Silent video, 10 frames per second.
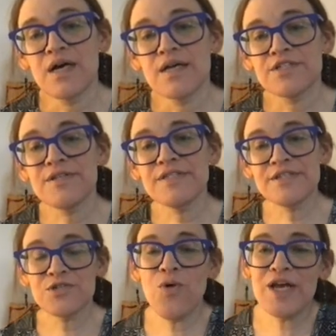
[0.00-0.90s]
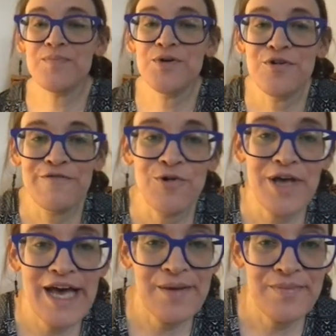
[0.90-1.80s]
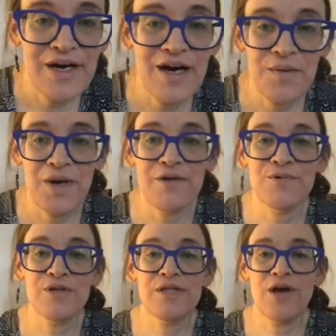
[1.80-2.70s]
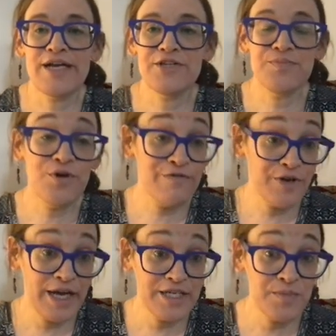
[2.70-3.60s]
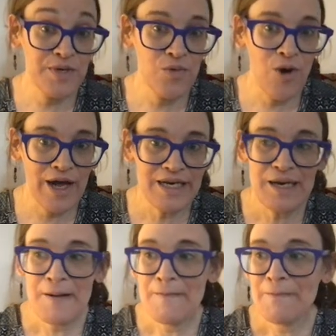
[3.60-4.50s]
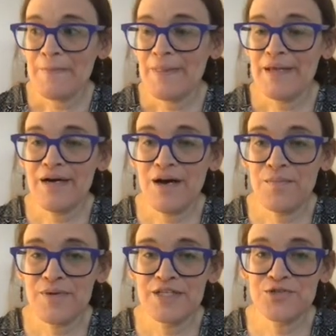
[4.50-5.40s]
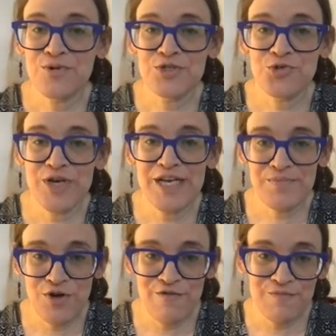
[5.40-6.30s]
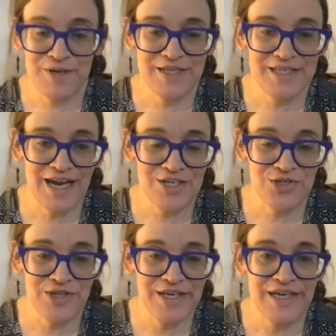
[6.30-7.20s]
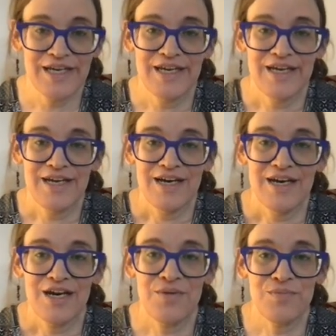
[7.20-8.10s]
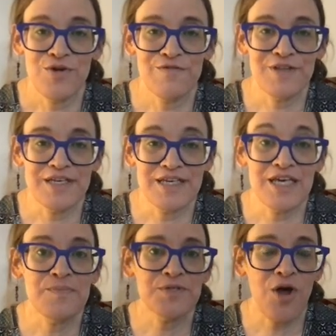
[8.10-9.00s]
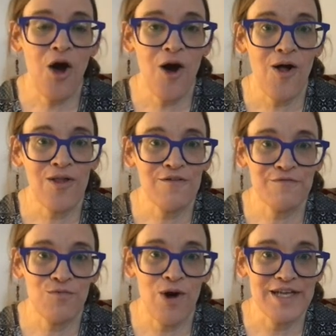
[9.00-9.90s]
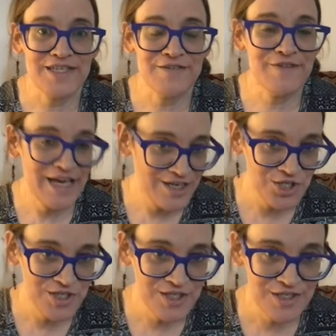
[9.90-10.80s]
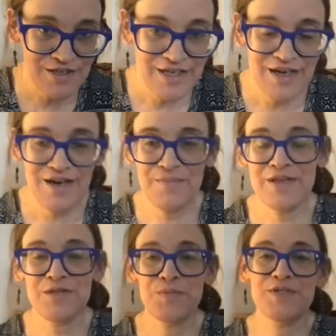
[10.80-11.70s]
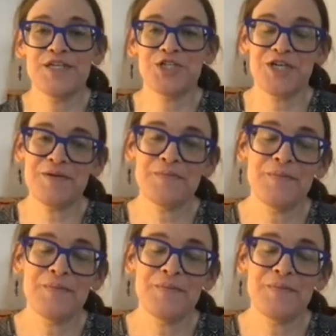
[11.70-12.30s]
So this is quite a beautiful game. I really liked the move knight to b1. It's a retreating move, but it's actually a move that keeps all of white's advantages in the position.